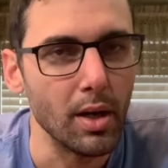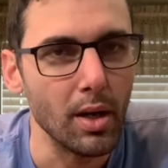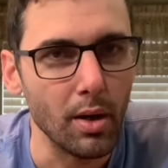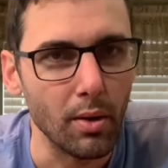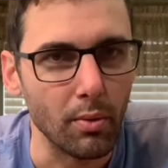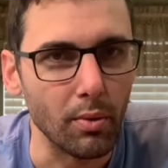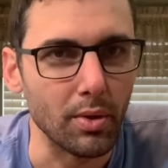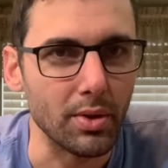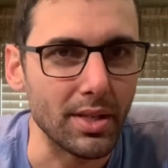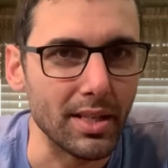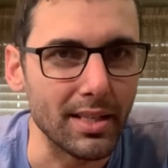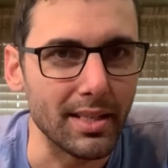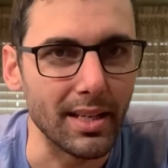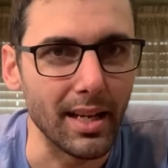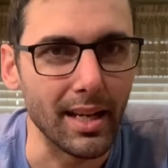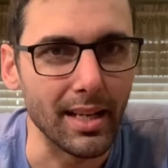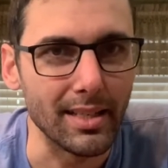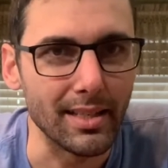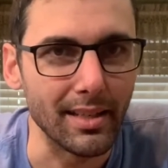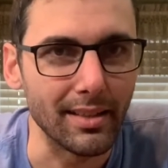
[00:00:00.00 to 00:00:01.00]
we'll just say
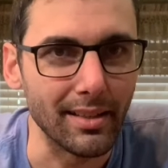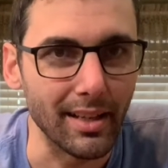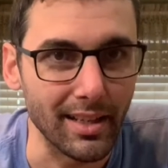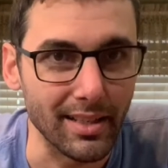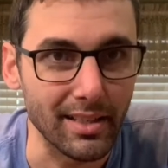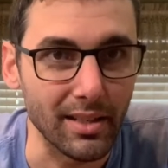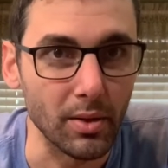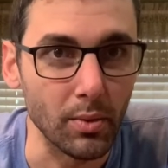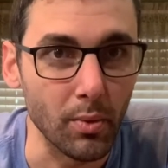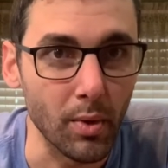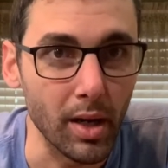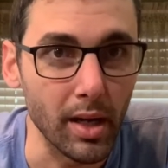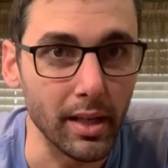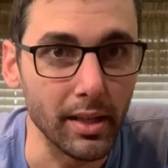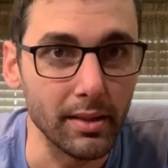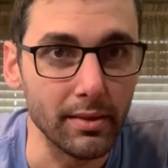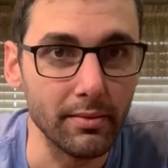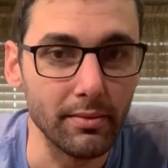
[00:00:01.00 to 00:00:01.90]
it's a Tuscan wine